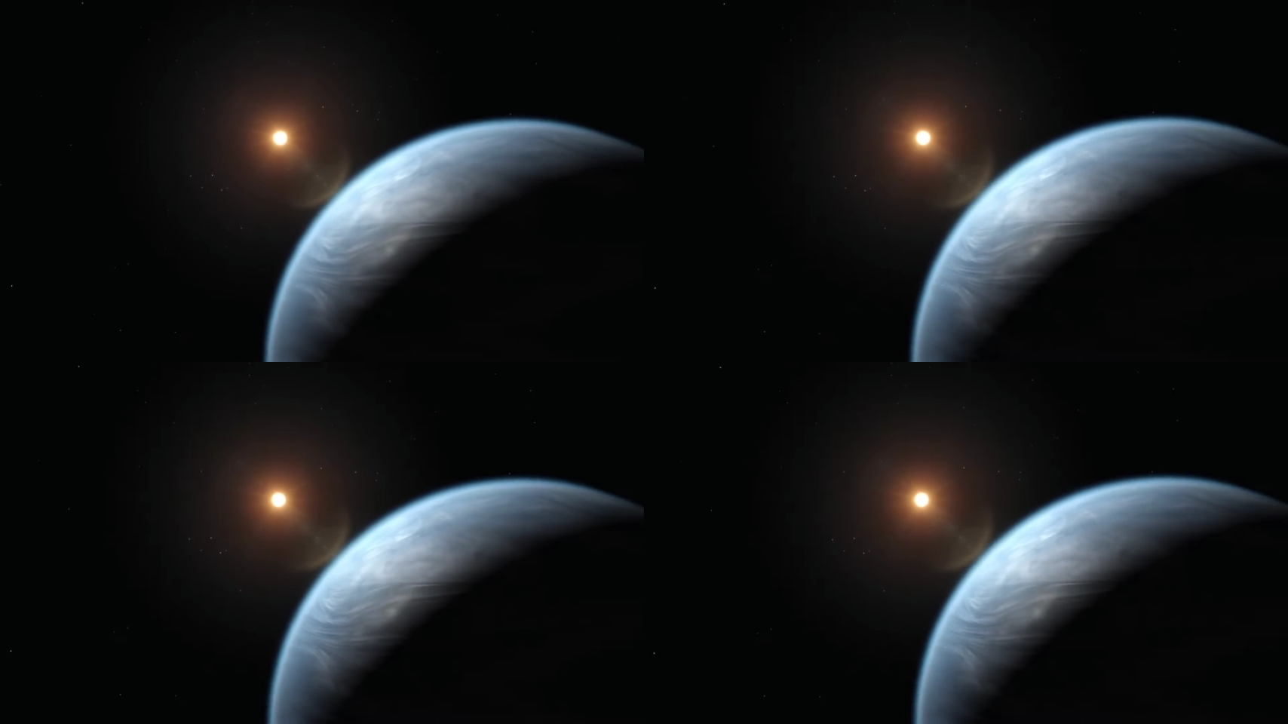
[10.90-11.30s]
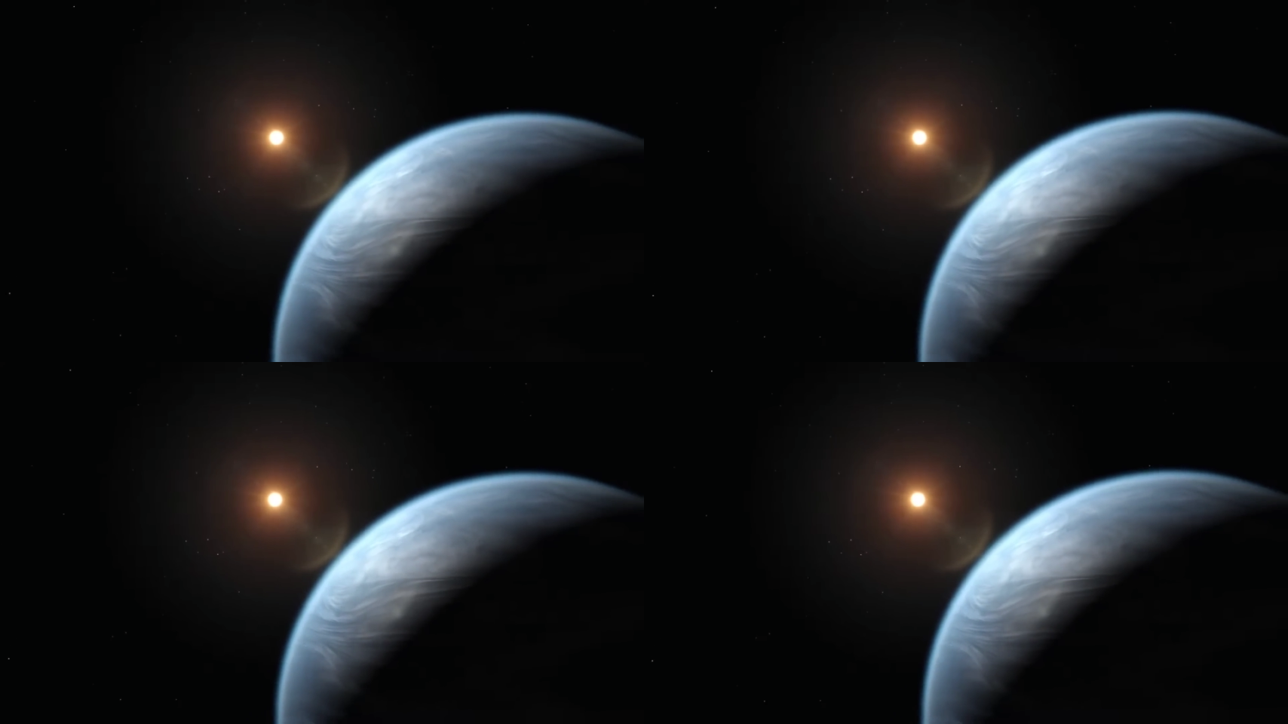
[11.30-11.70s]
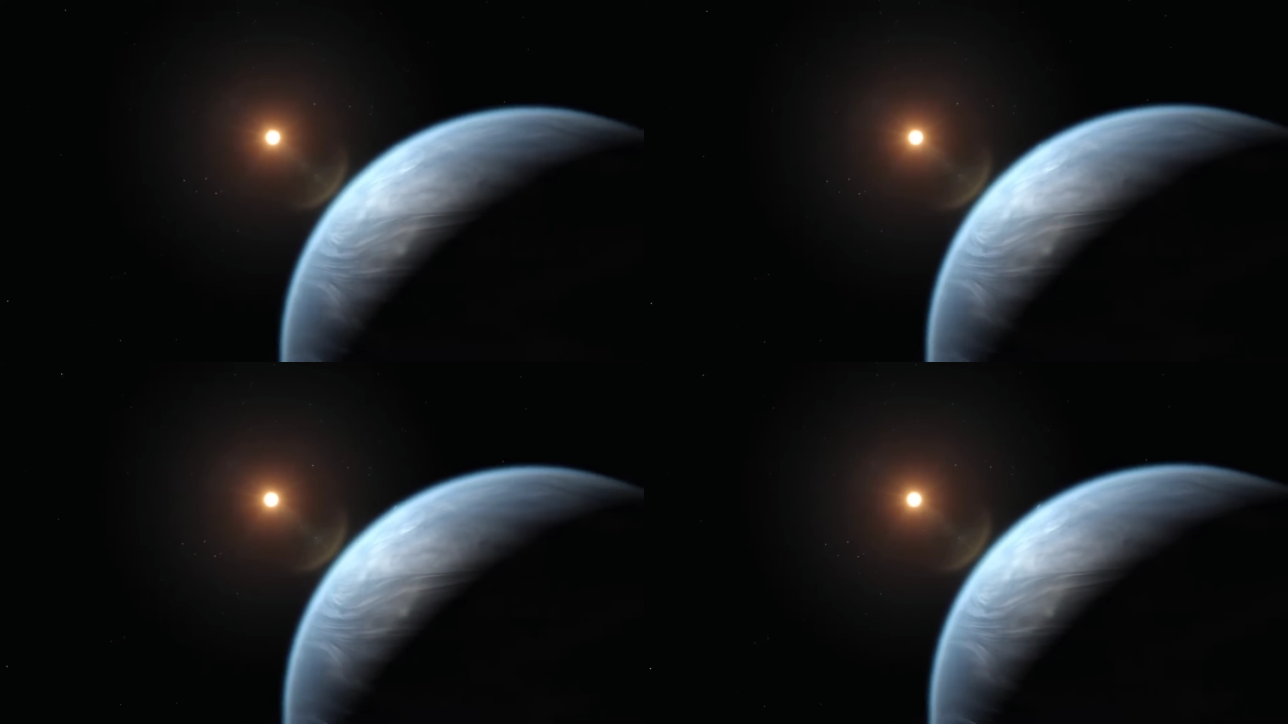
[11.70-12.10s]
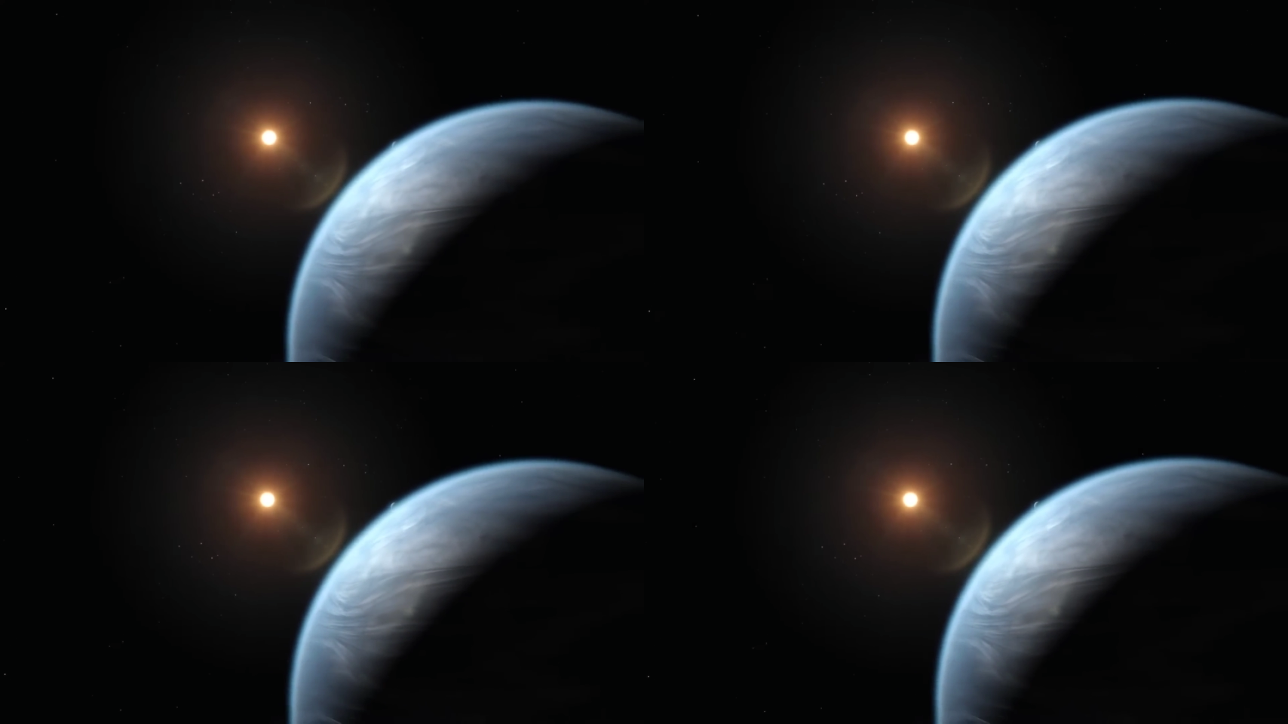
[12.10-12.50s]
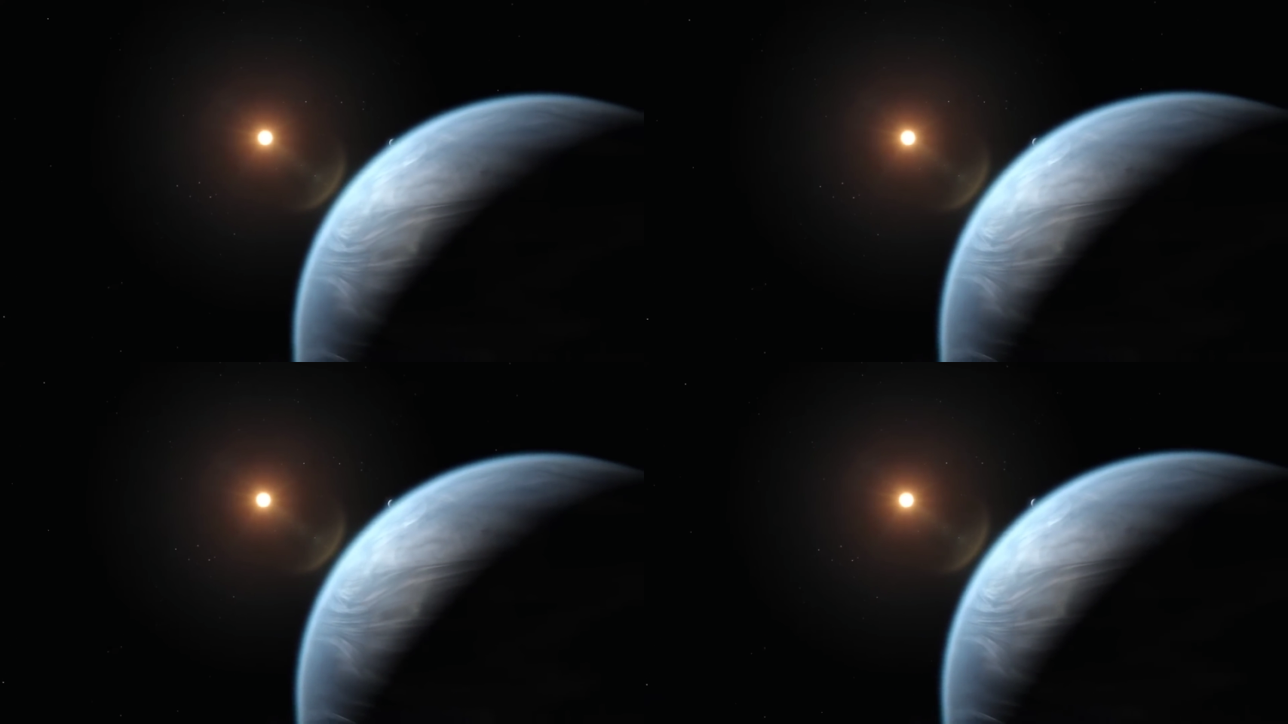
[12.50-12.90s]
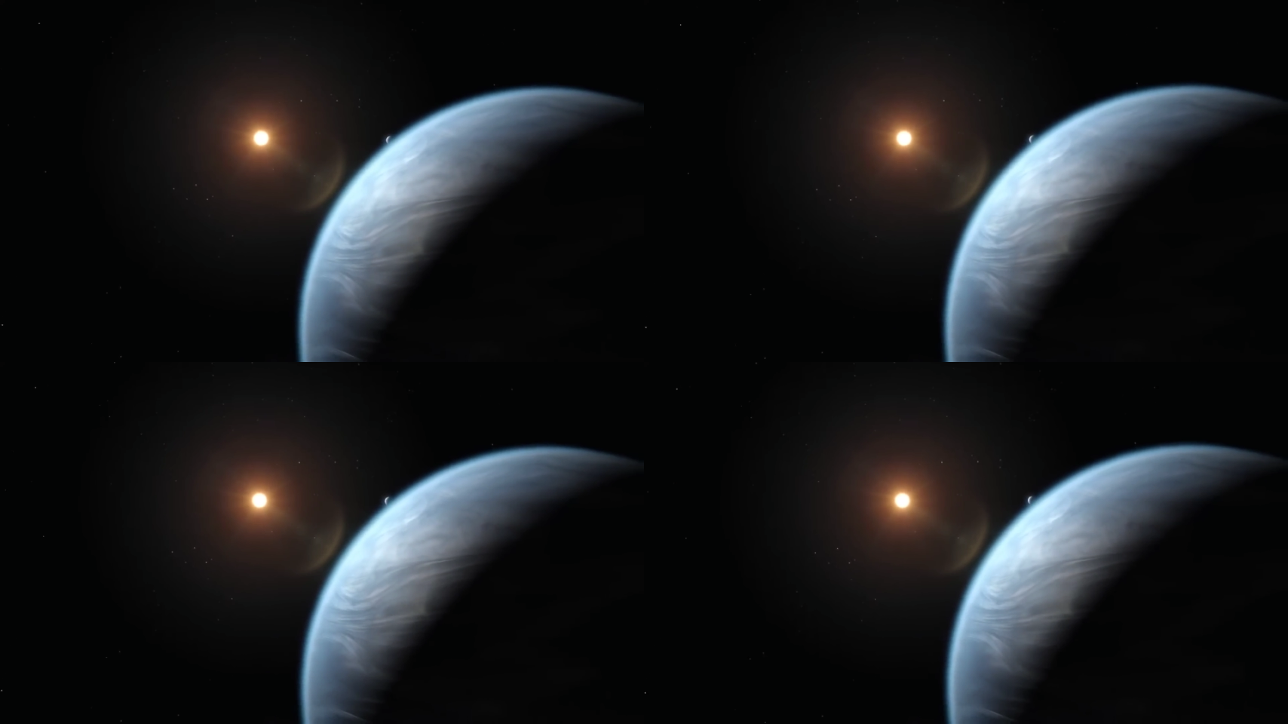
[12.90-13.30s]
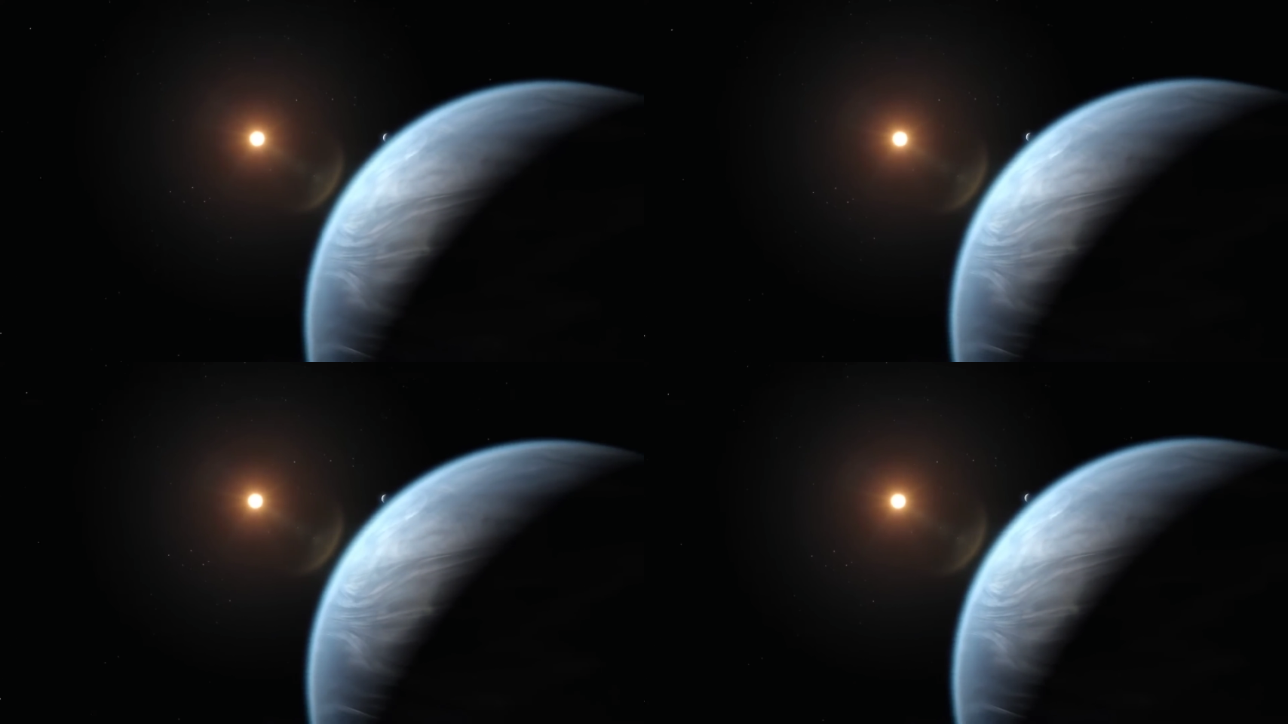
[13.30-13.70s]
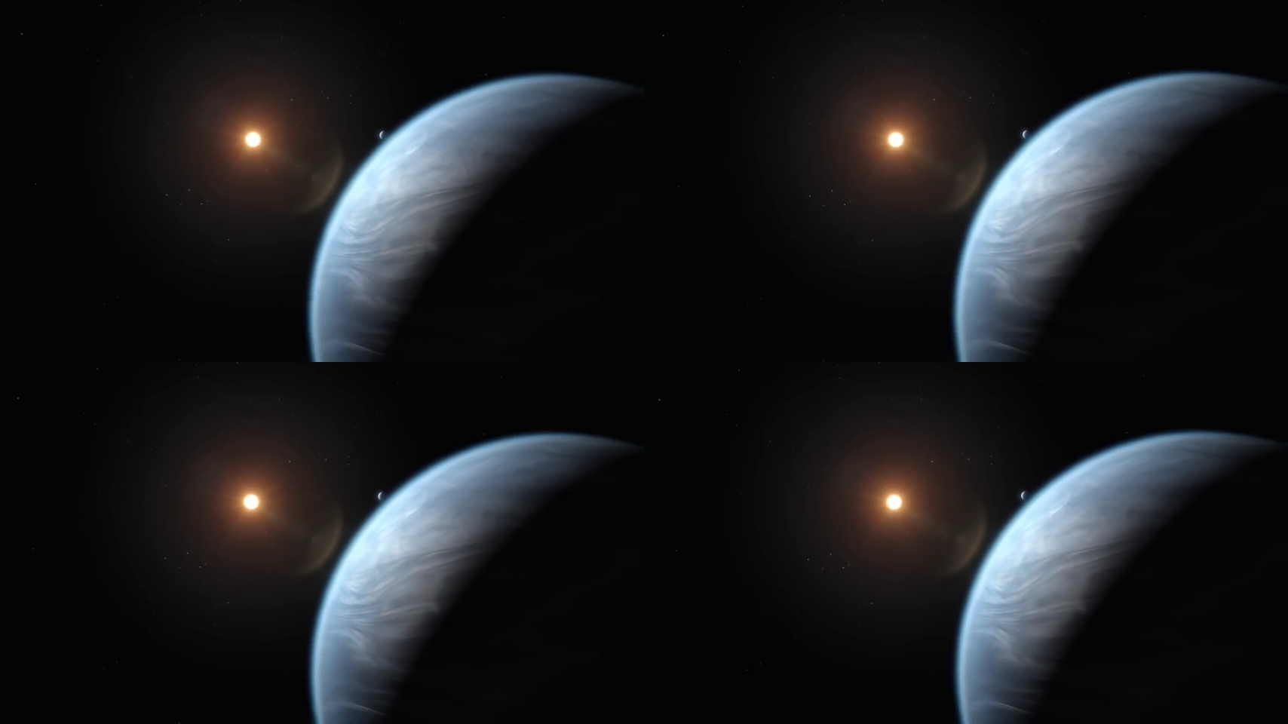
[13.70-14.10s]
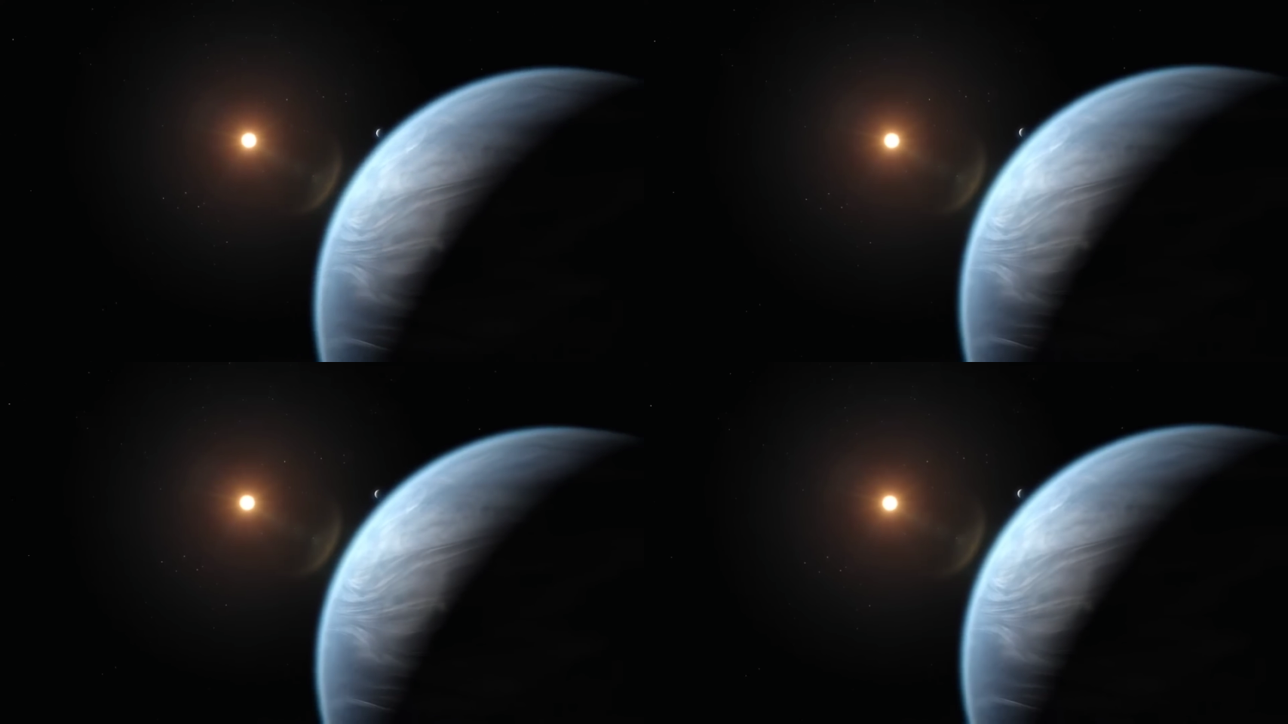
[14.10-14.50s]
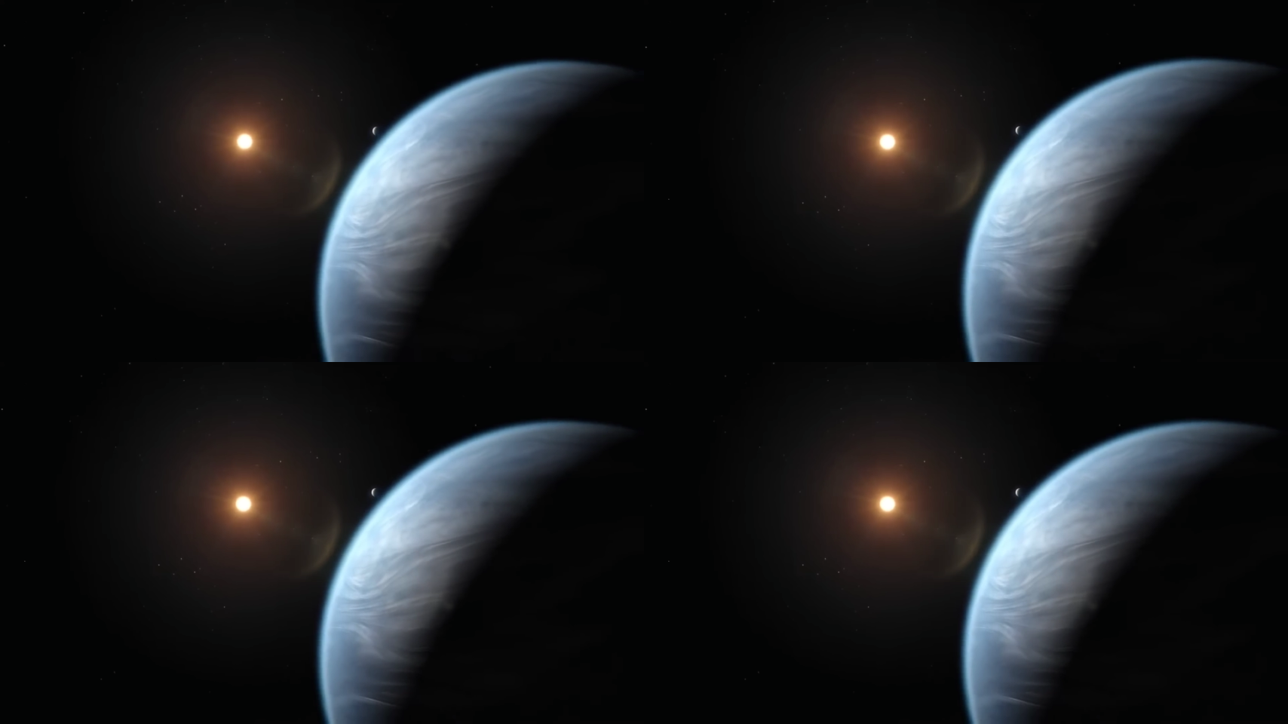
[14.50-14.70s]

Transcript: Nobody's mouth can be seen.